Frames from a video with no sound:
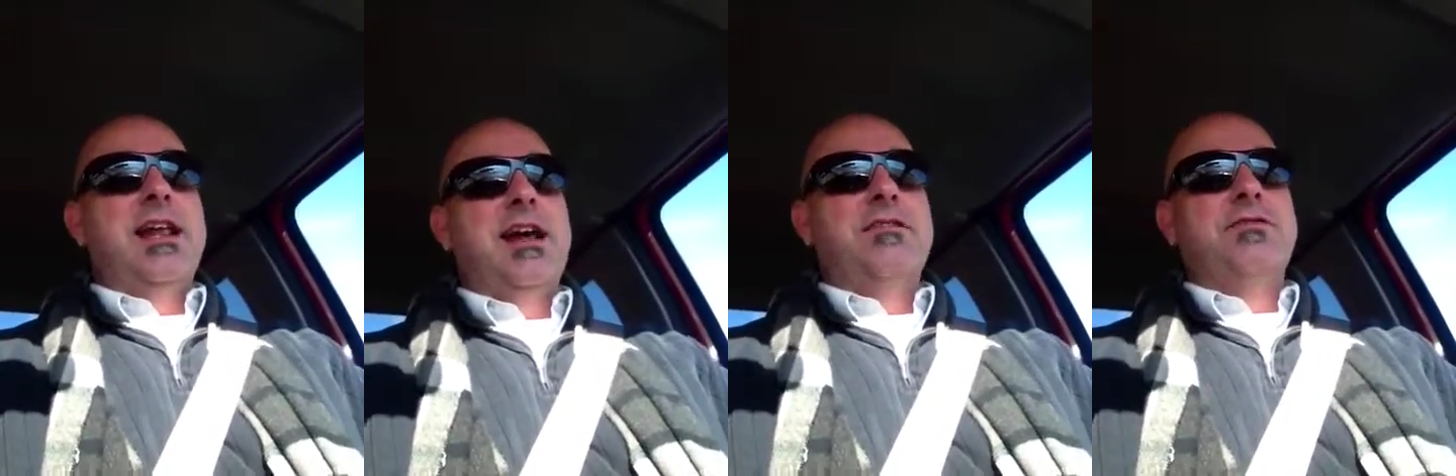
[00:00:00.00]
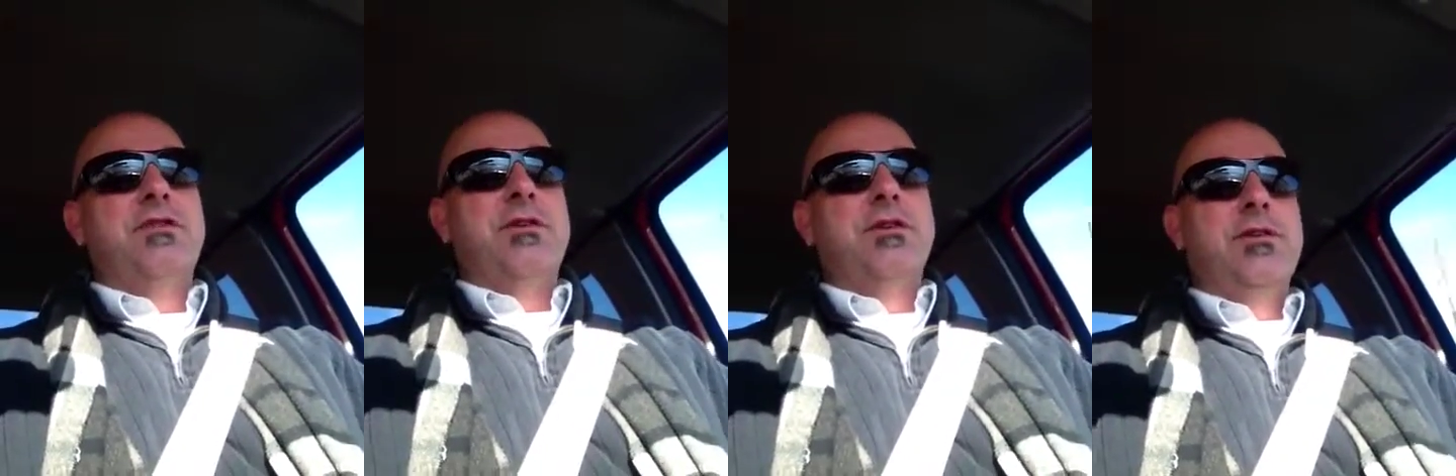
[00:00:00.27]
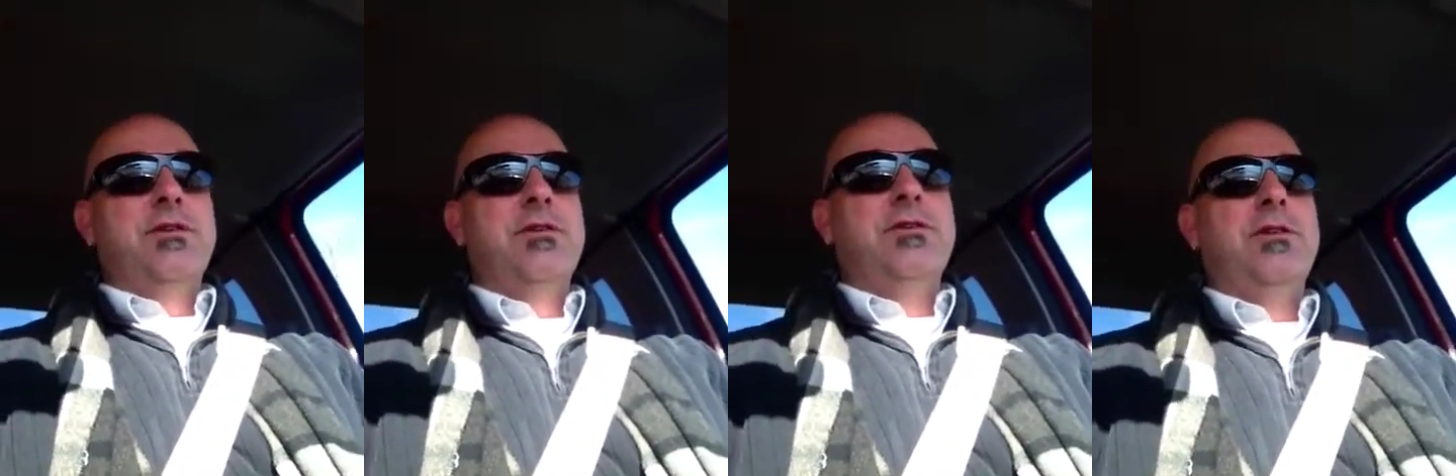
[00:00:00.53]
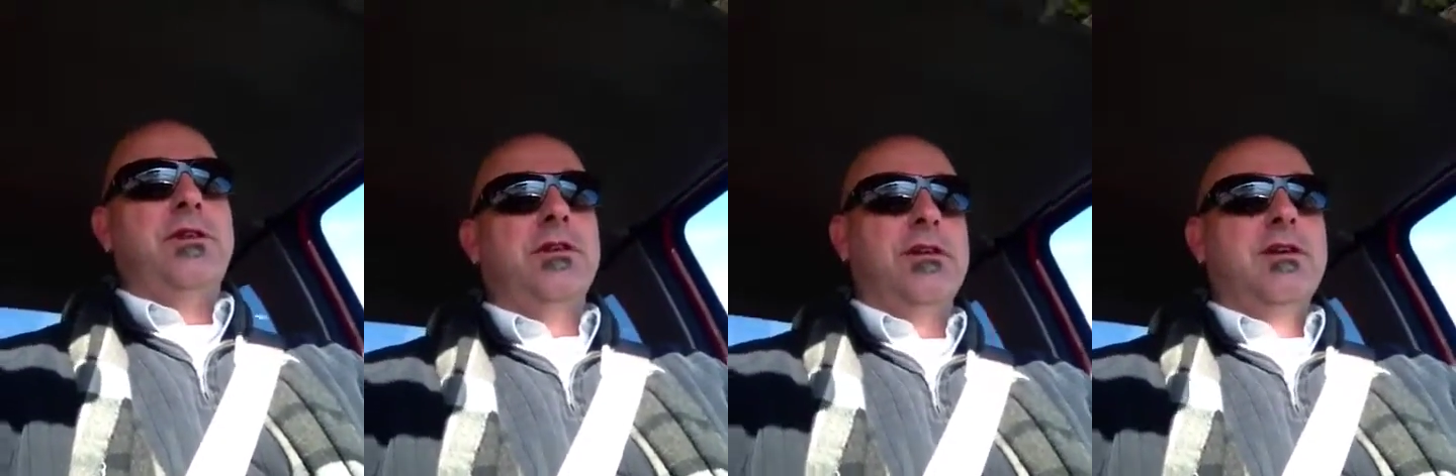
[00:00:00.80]

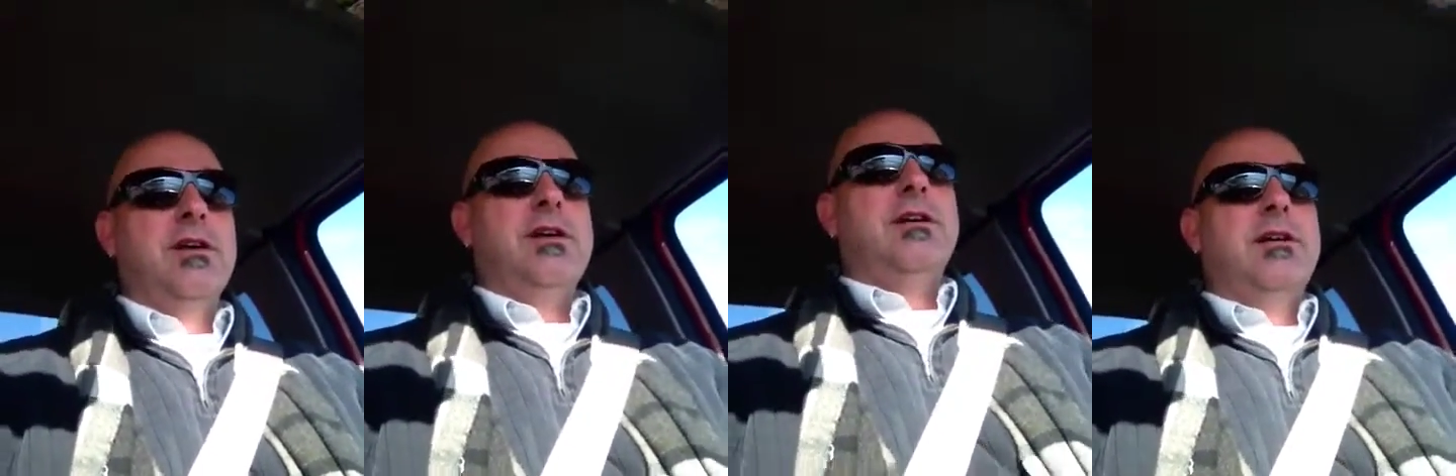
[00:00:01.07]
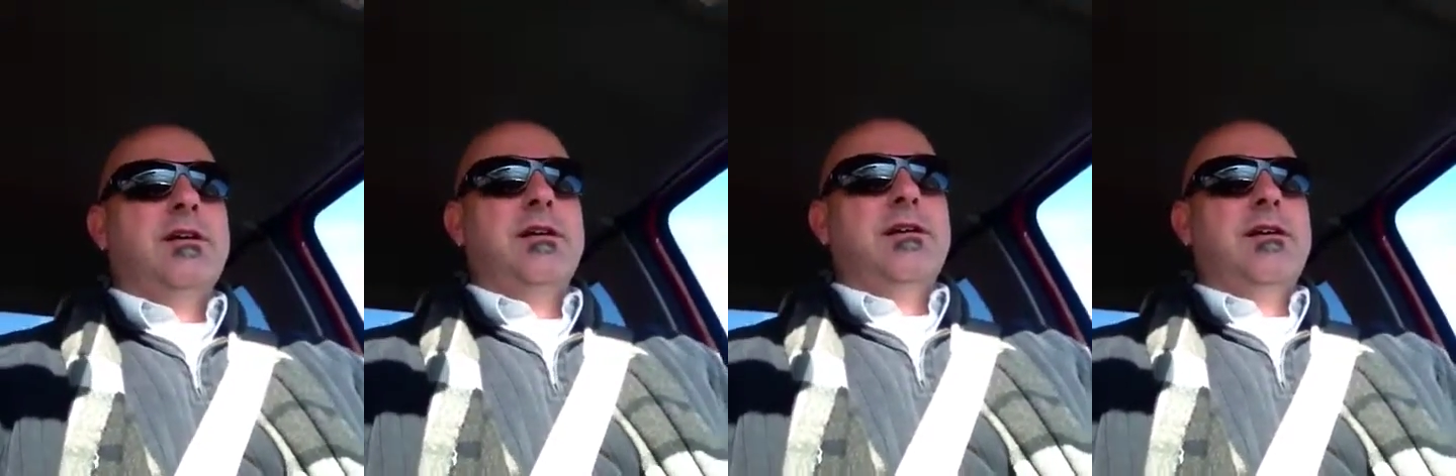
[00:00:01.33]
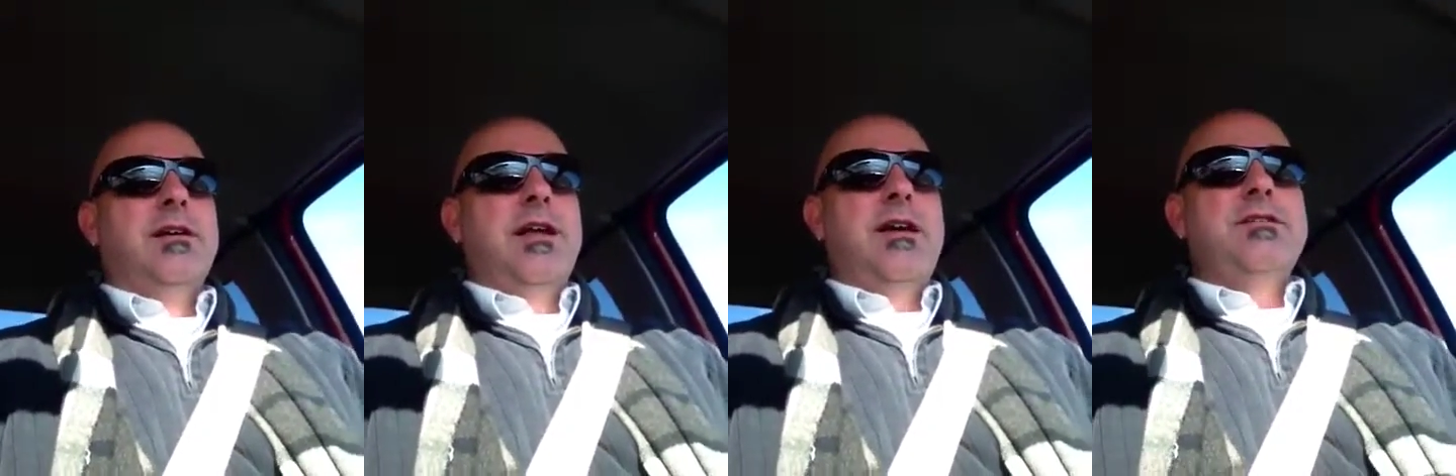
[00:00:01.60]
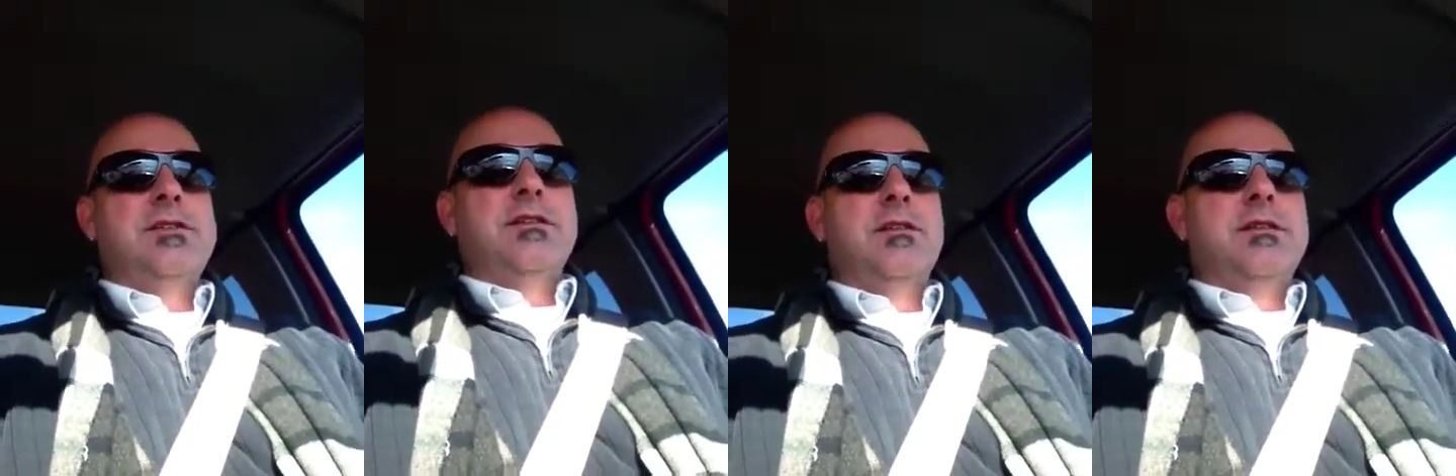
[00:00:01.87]
afternoon and have
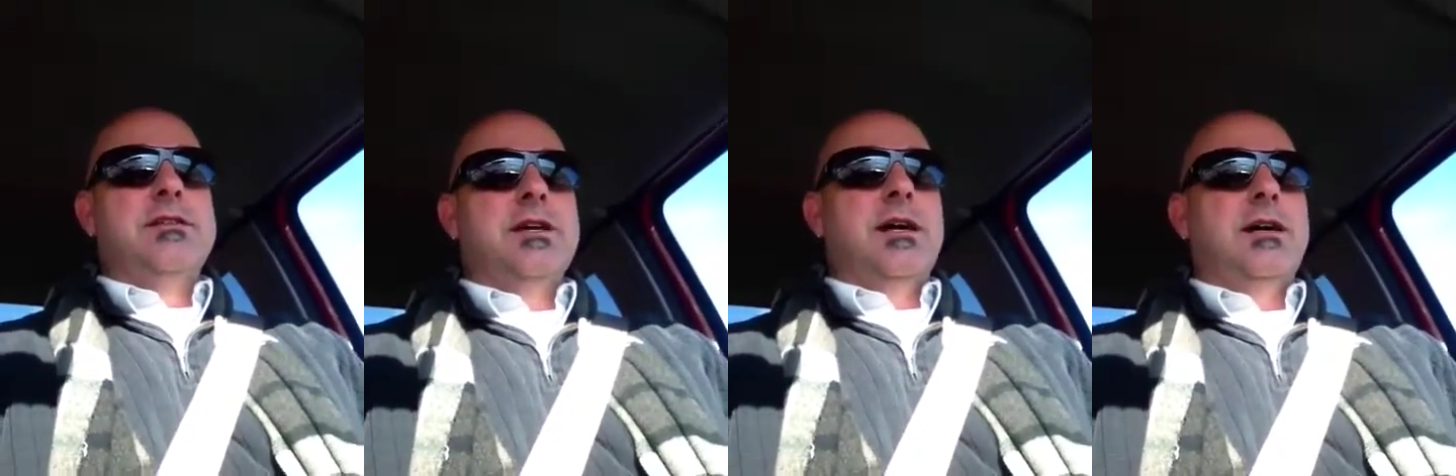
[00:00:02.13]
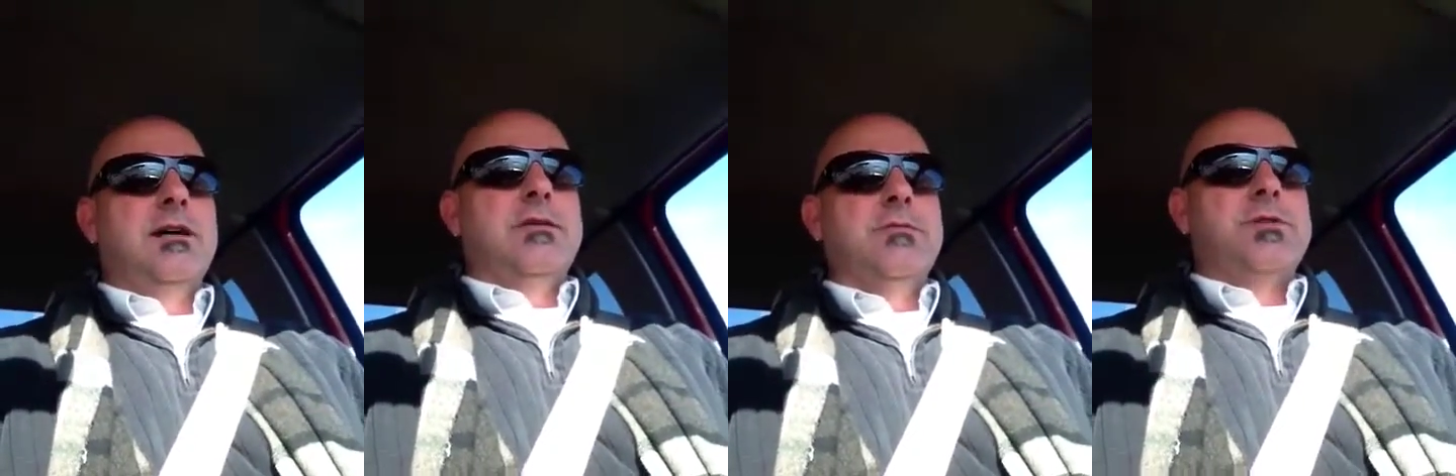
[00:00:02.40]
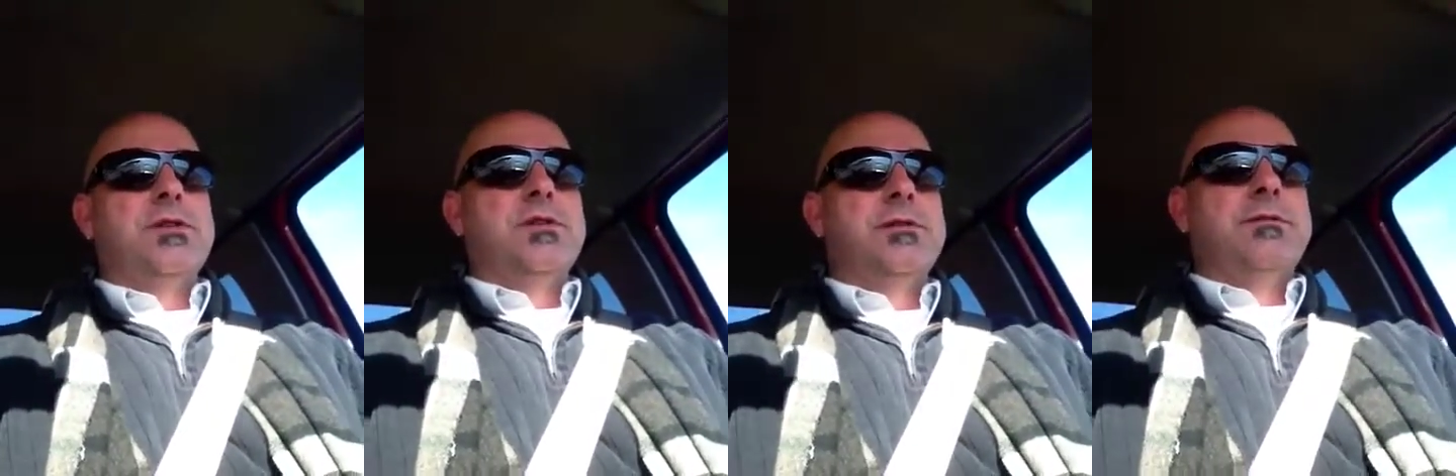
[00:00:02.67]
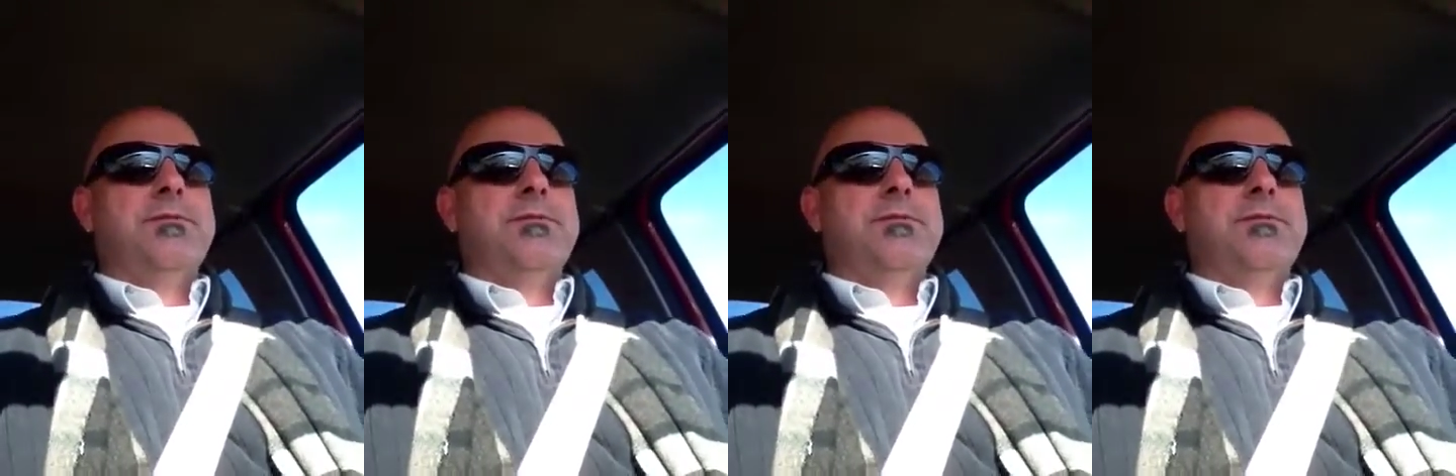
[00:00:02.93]
some good times.